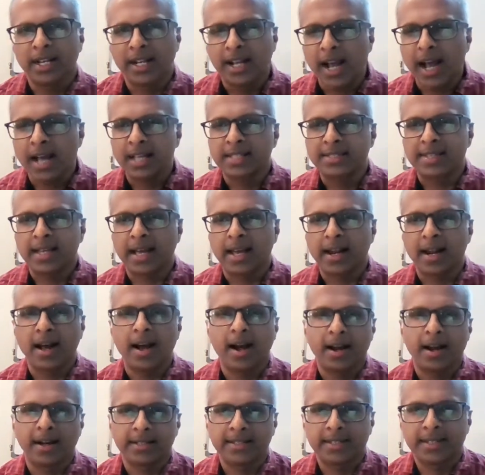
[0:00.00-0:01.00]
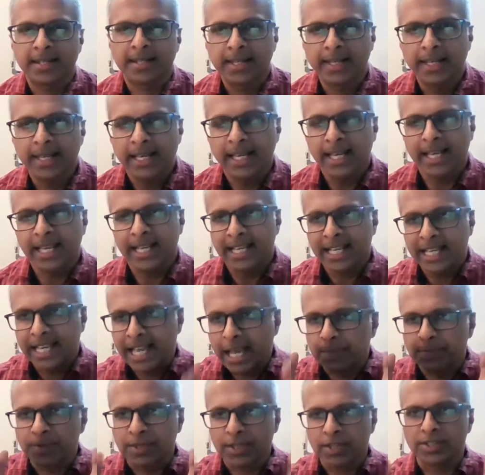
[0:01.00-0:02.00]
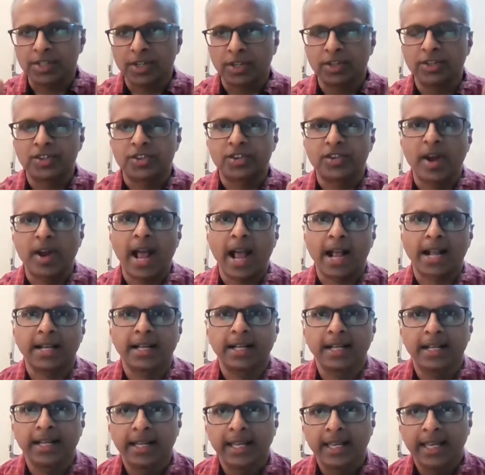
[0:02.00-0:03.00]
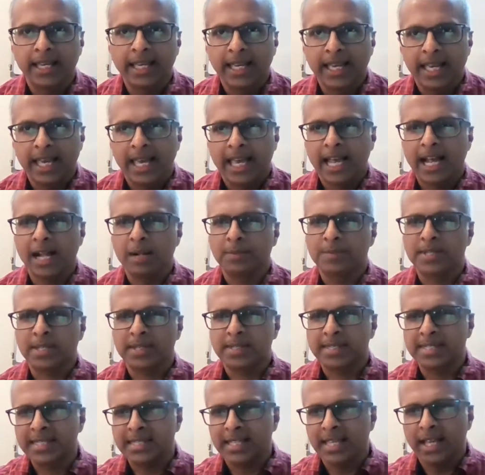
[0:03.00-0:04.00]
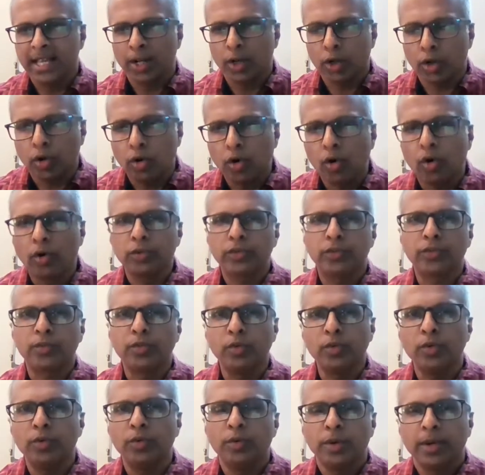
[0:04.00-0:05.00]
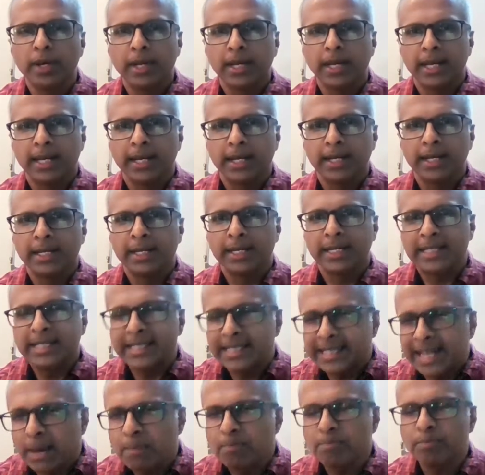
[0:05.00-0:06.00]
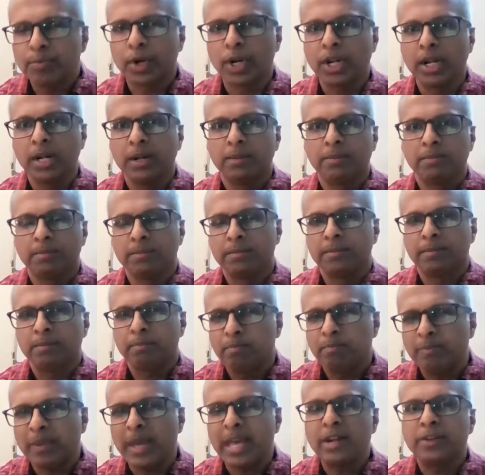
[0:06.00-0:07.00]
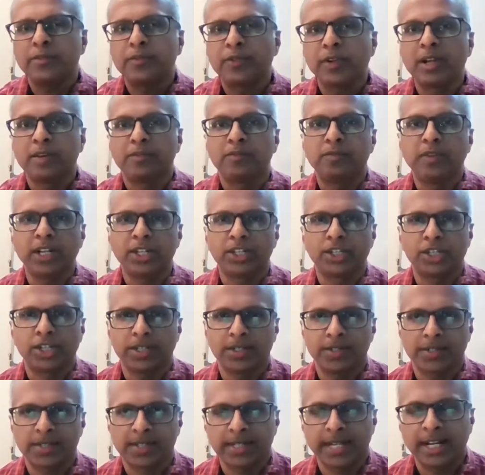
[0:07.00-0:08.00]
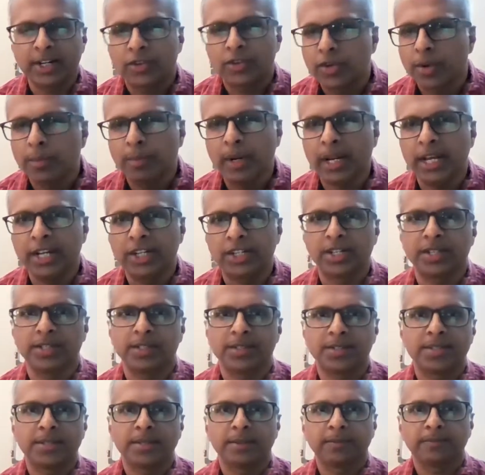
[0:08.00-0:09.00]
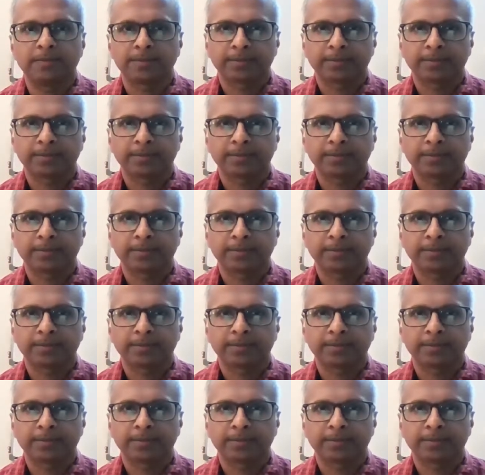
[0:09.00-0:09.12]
guards our heart, keeps us on track, helps us go through temporal painful afflictions and tribulations